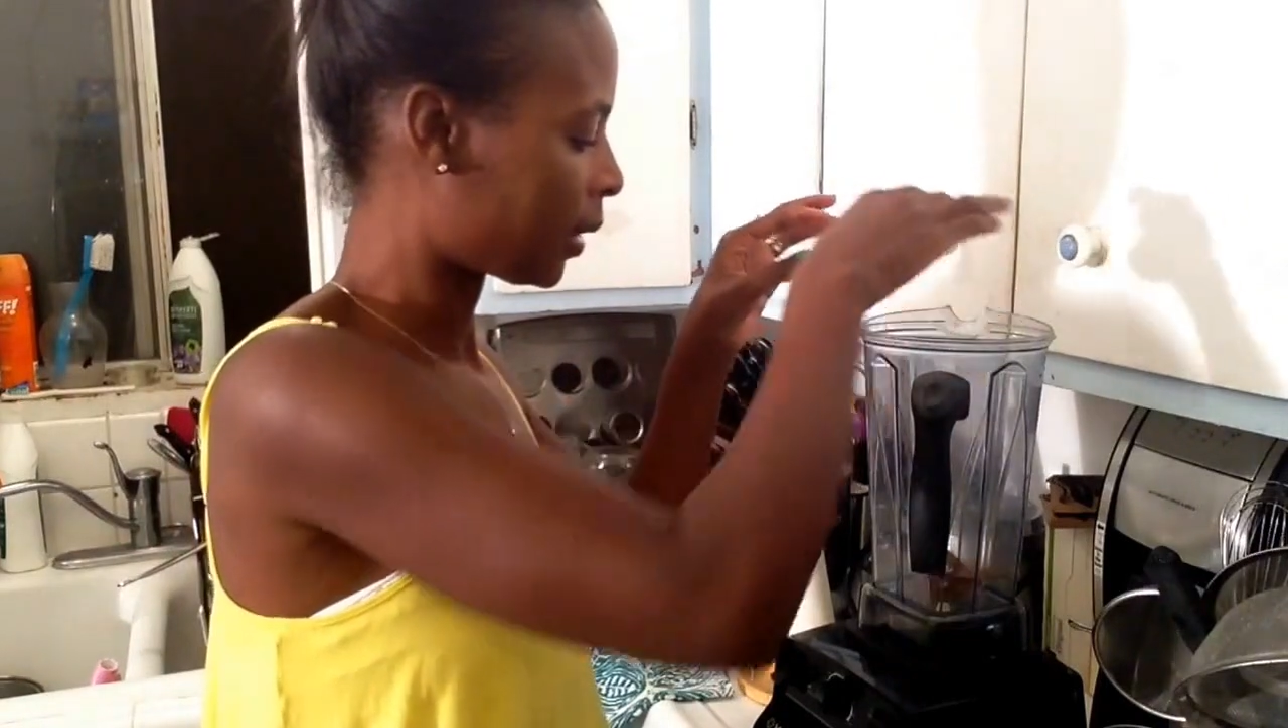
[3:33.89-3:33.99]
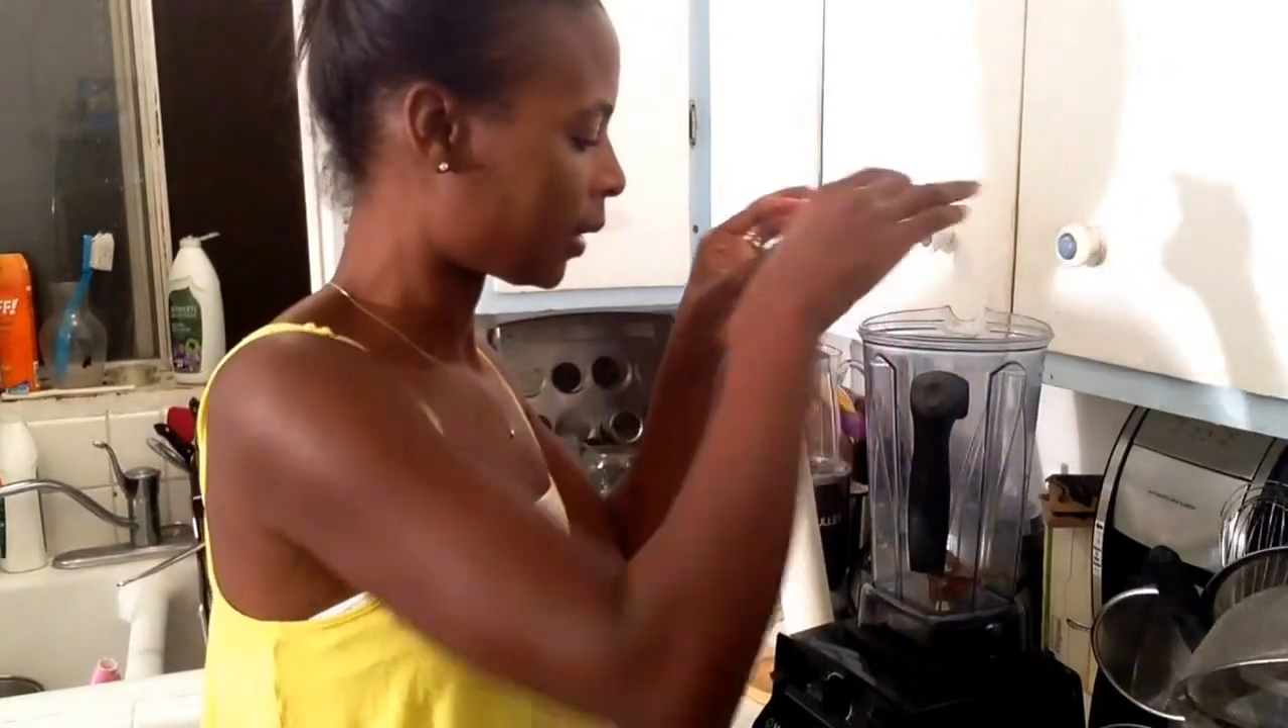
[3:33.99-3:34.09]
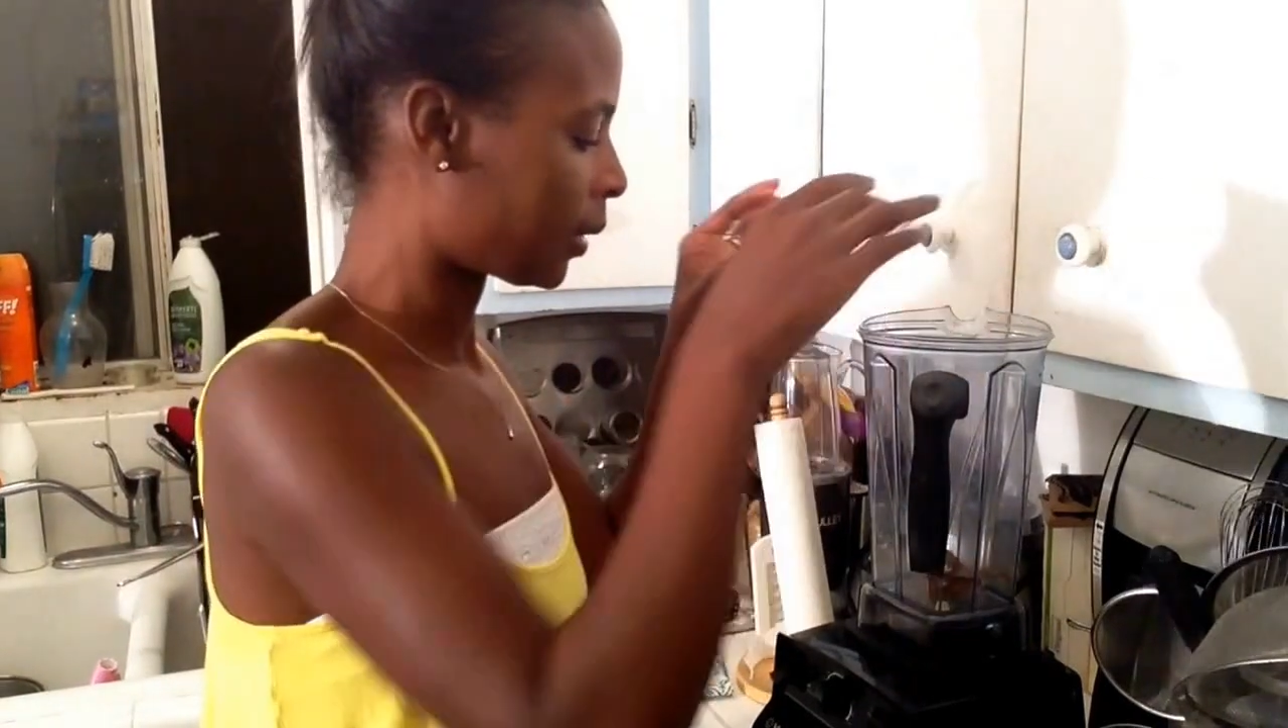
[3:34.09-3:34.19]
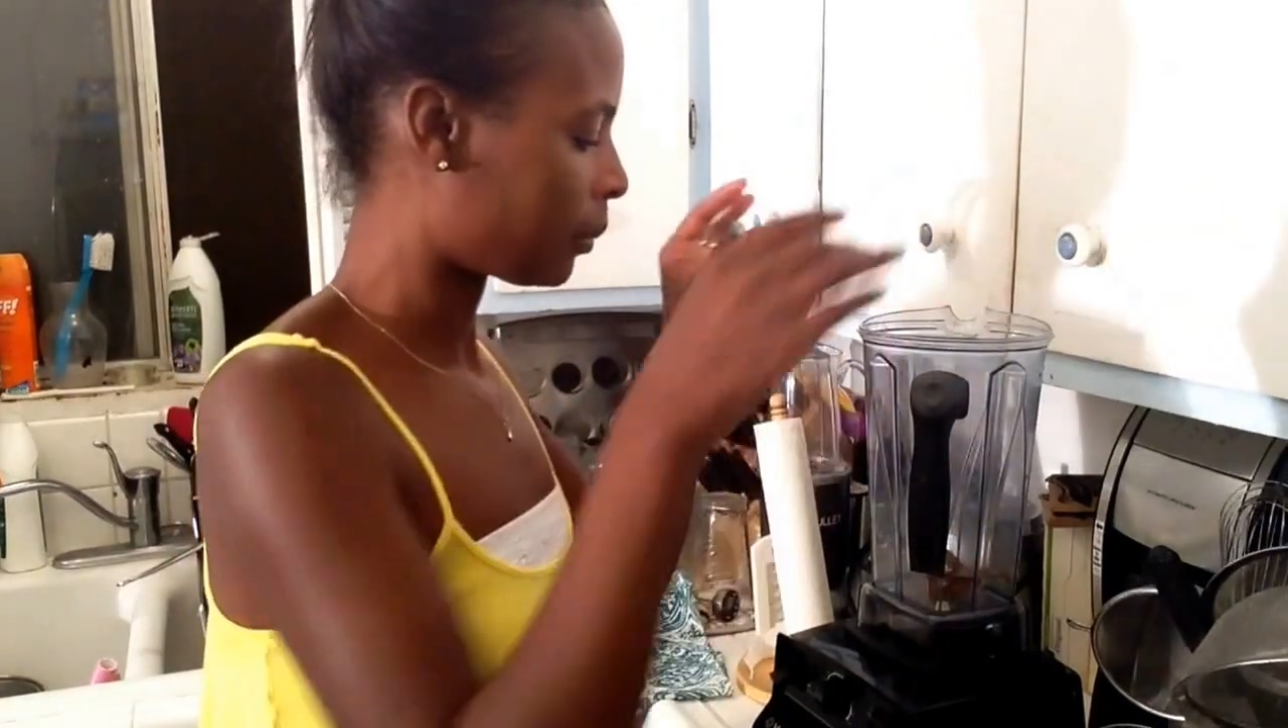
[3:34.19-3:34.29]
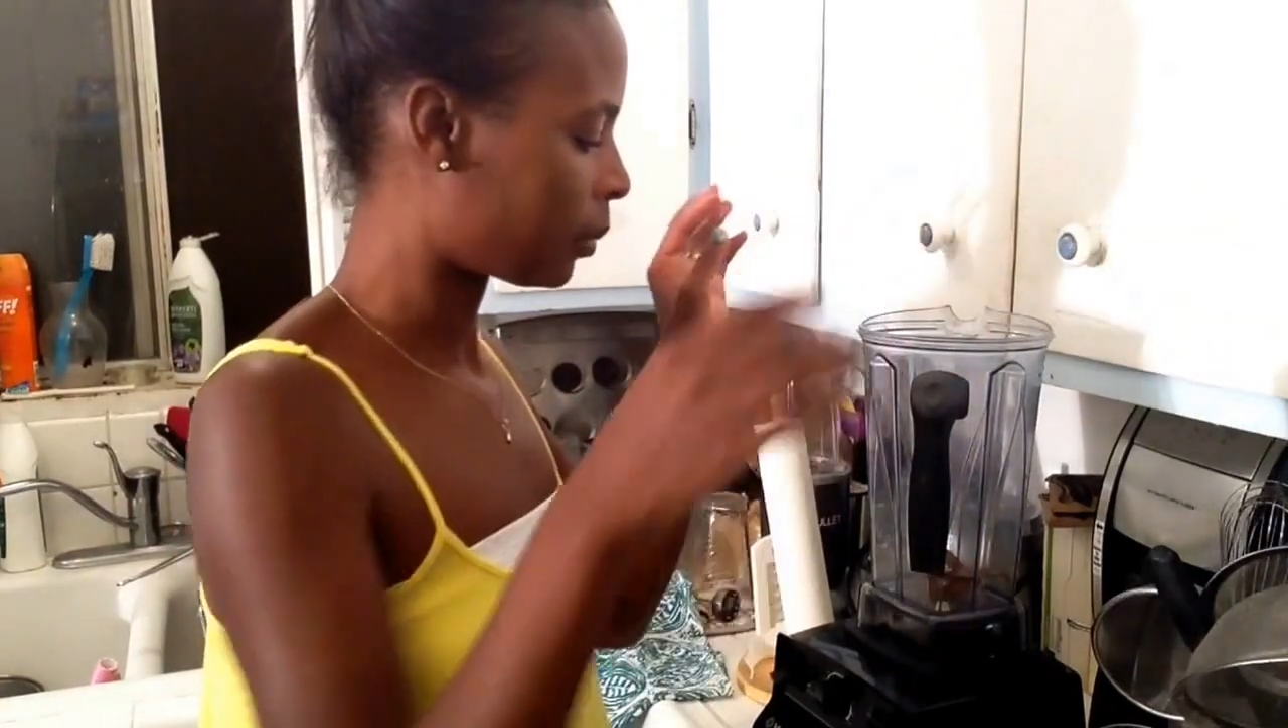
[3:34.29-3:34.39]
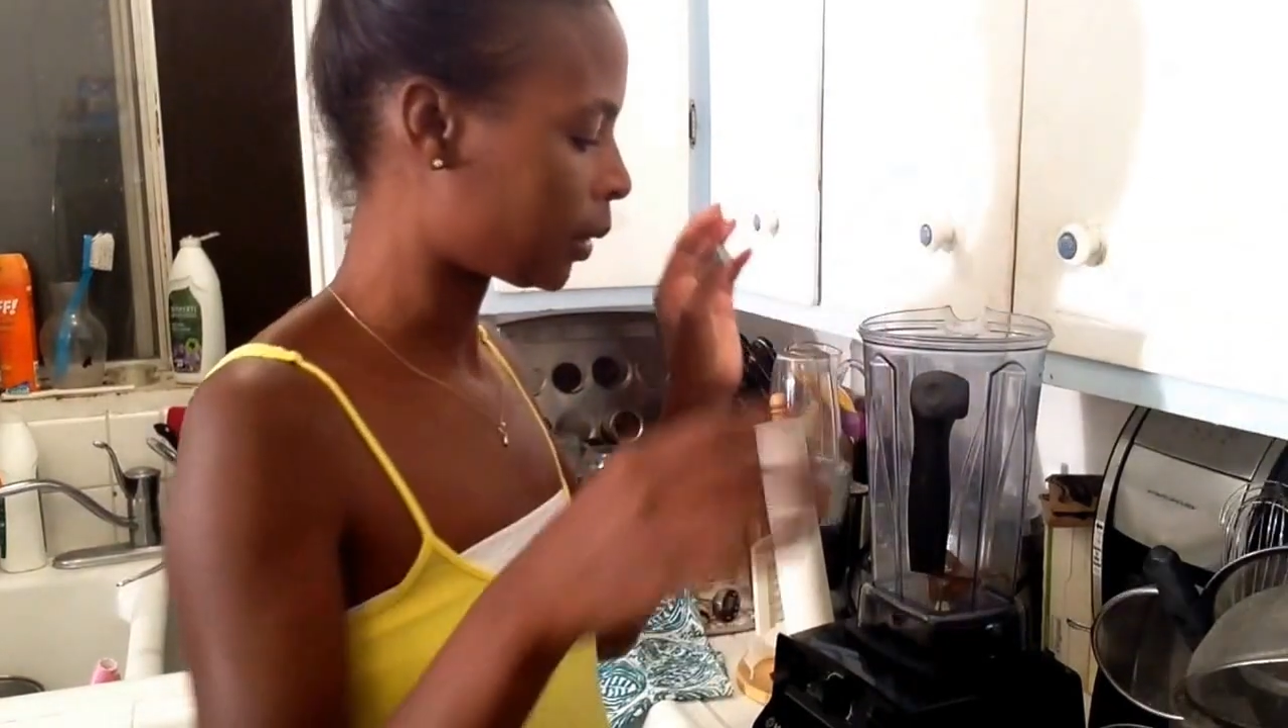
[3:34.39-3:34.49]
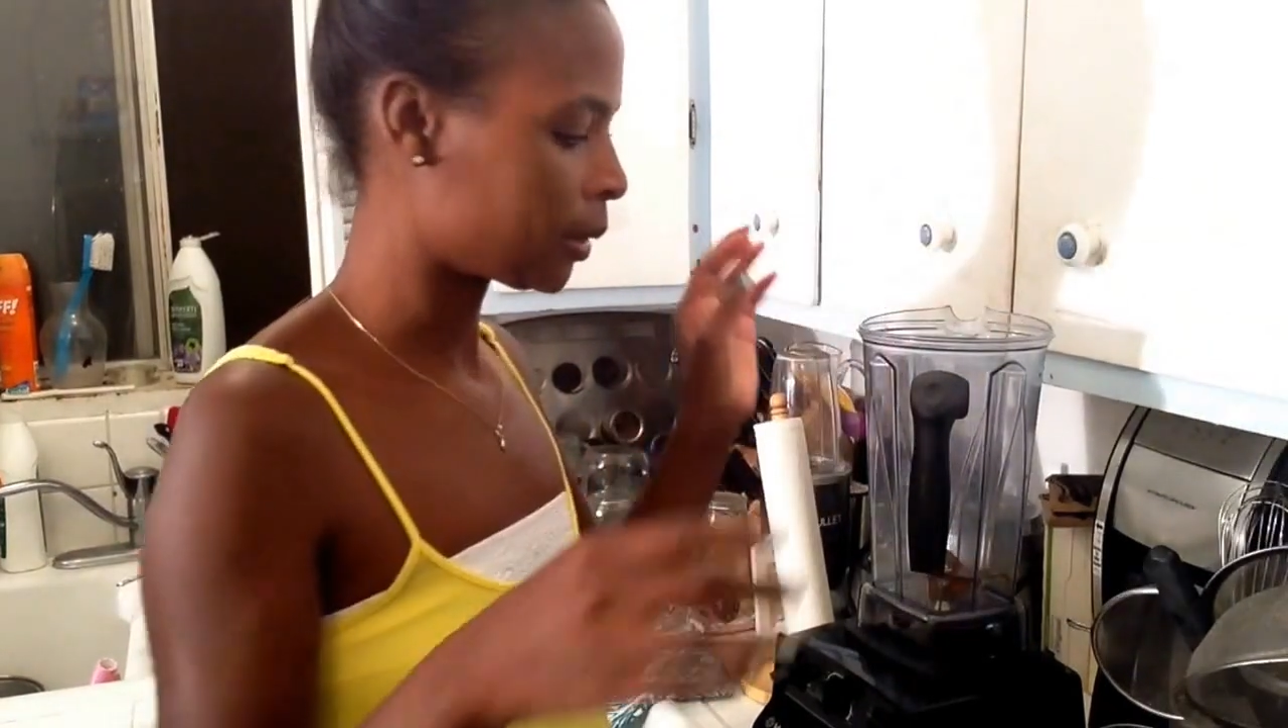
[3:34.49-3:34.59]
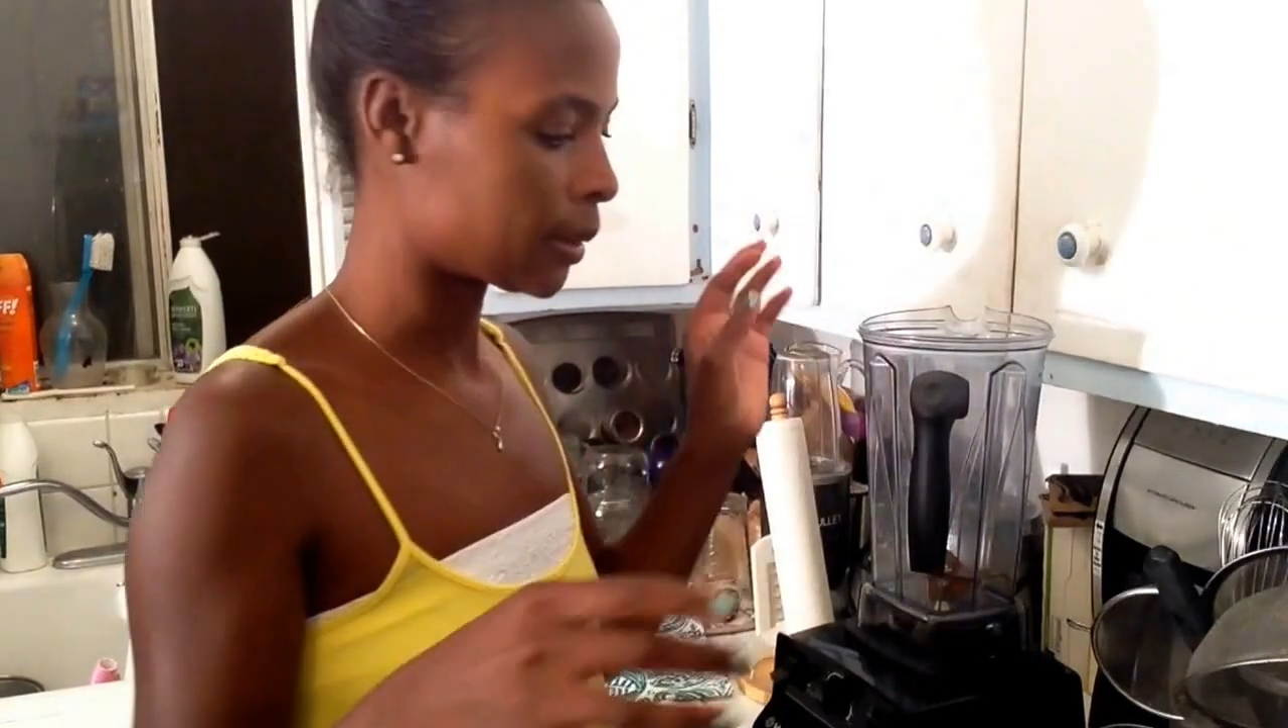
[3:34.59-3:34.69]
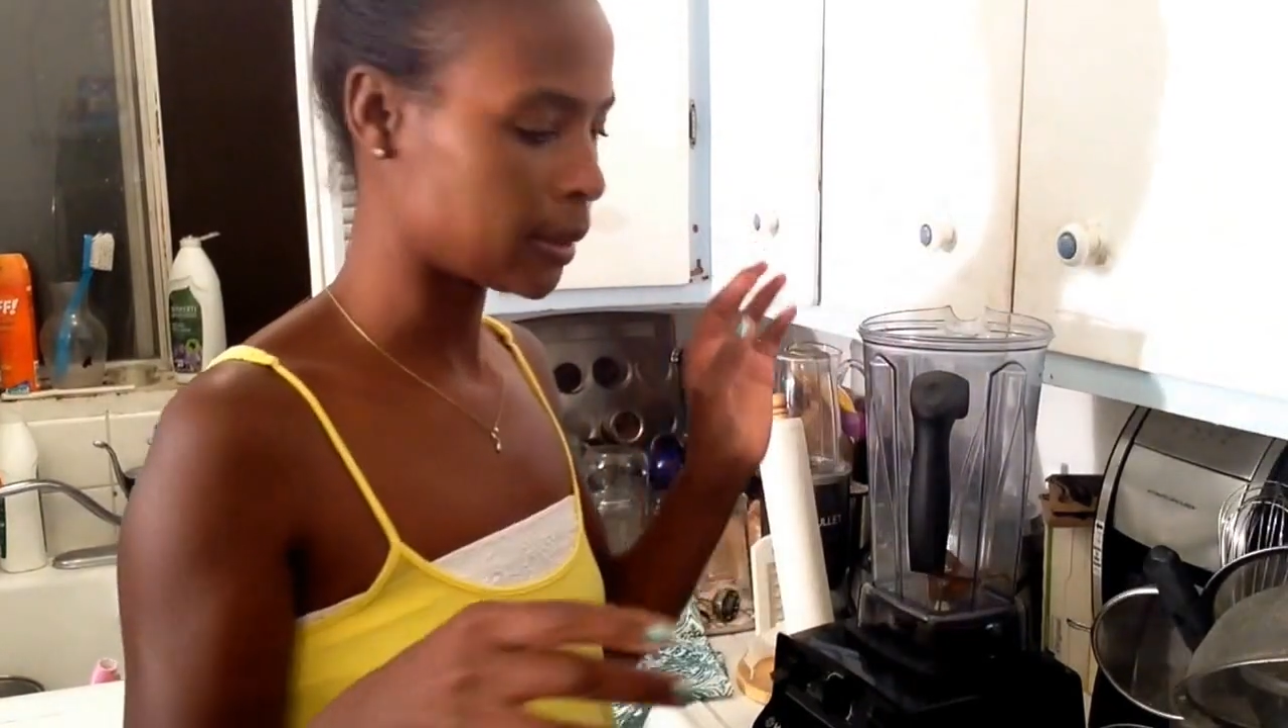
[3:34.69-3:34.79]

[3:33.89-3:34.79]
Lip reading: and blend